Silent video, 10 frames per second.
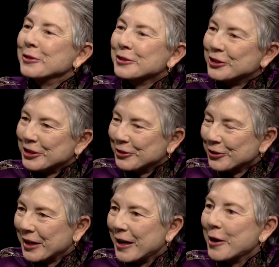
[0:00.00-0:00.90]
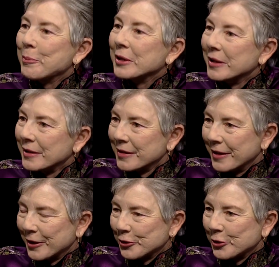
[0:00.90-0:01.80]
gender gap
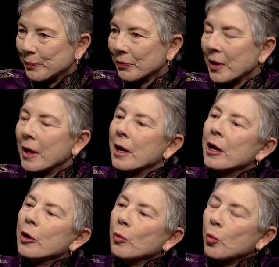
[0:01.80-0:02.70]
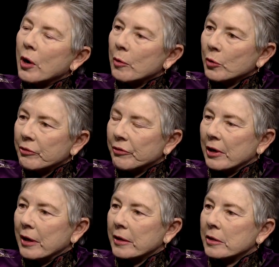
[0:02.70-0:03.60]
index, what we
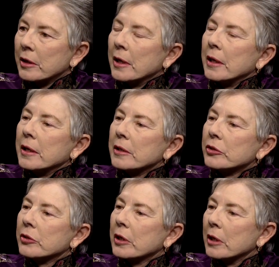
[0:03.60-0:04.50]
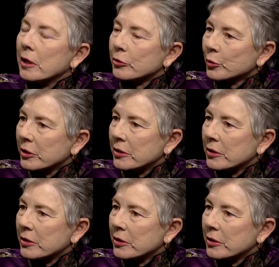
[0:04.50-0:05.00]
find is the countries